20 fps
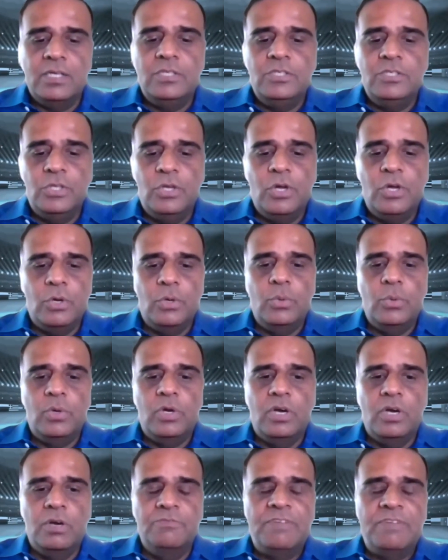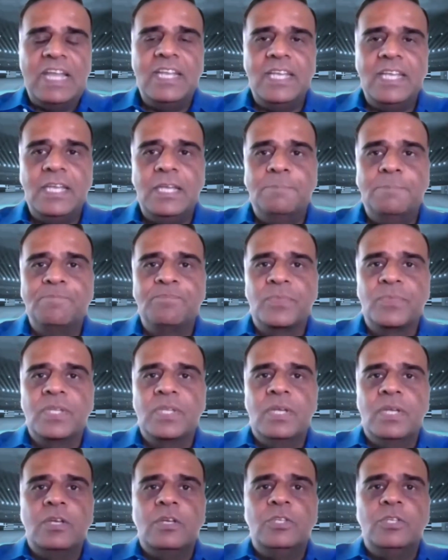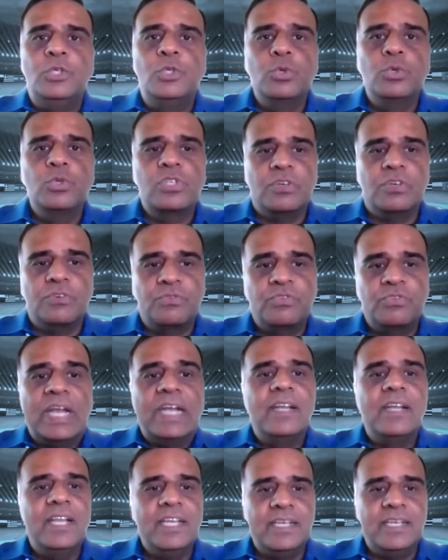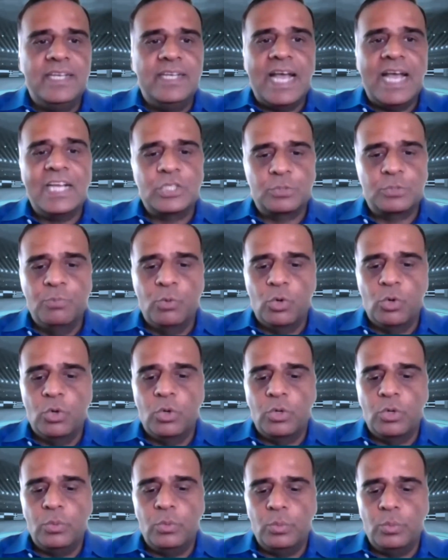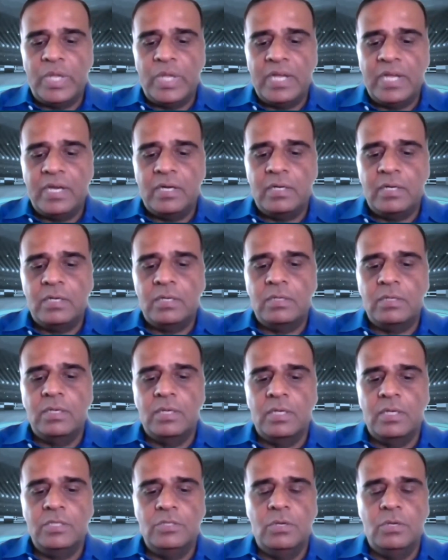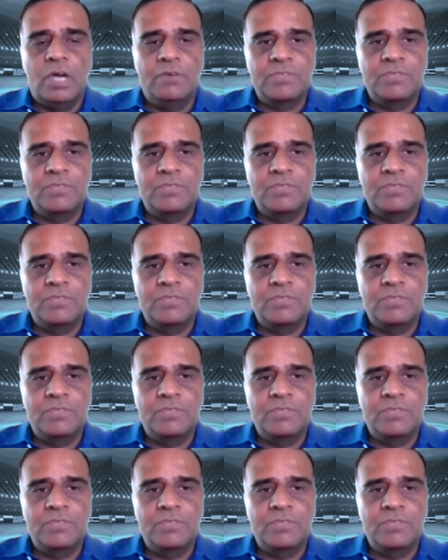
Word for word: you know, a very user-friendly dashboard where you know,